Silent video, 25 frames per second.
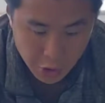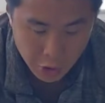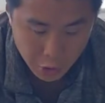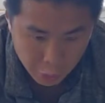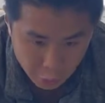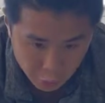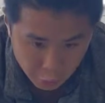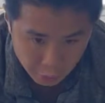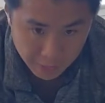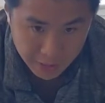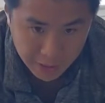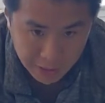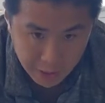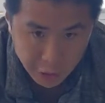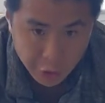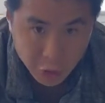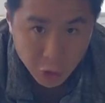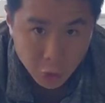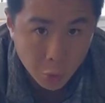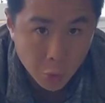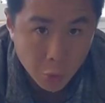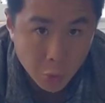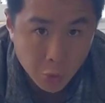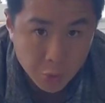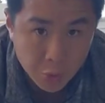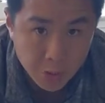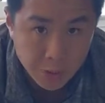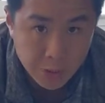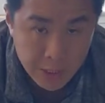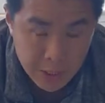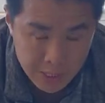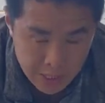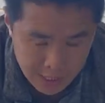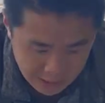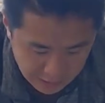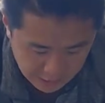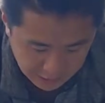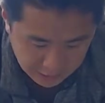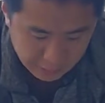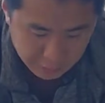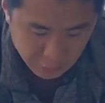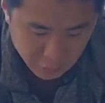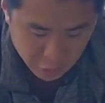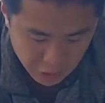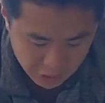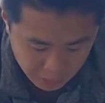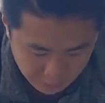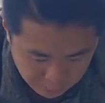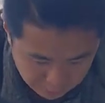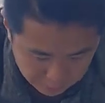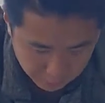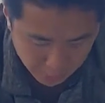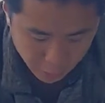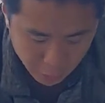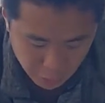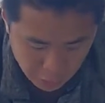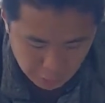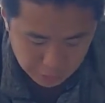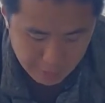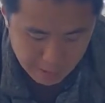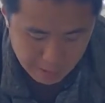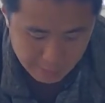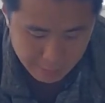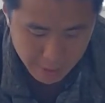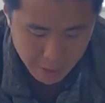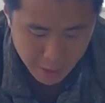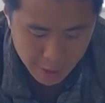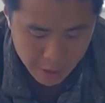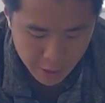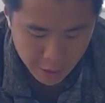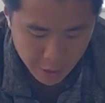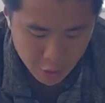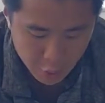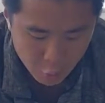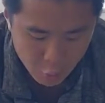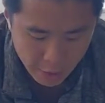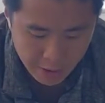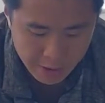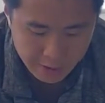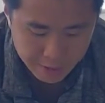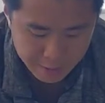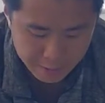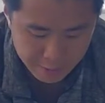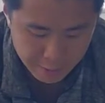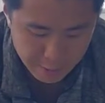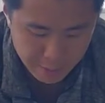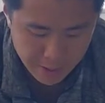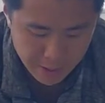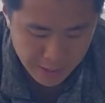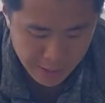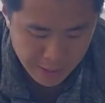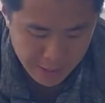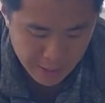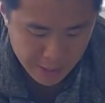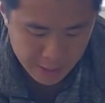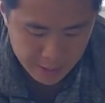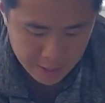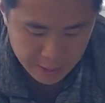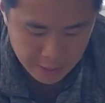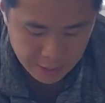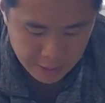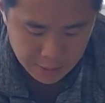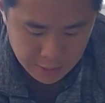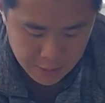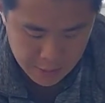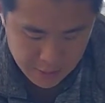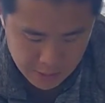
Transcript: through my shoulders, like I'm trying to push my body away from my hands.